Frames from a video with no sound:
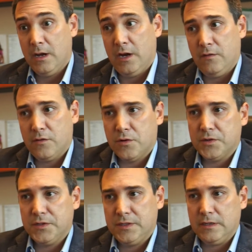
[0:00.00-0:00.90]
And of
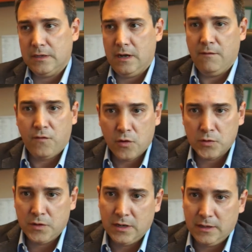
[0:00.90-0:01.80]
course,
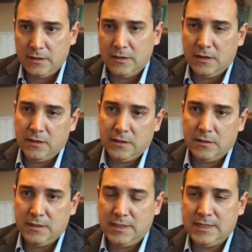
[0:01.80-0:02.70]
unfortunately, uh,
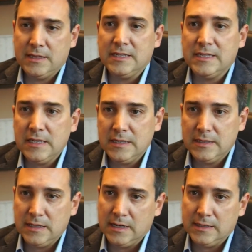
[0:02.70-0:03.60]
this is a disease
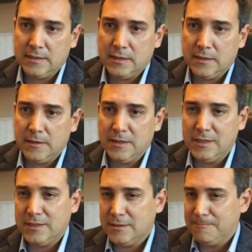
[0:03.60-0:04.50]
that uh,
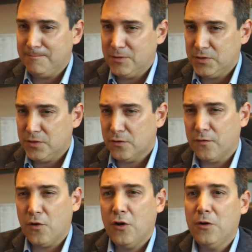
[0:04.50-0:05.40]
is sort of
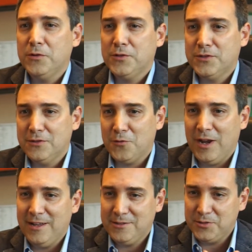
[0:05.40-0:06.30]
close
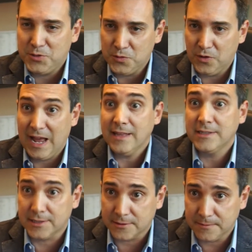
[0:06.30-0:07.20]
related to
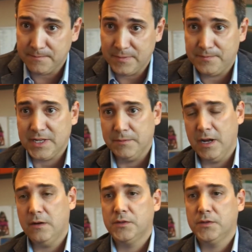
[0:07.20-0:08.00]
cancer somehow.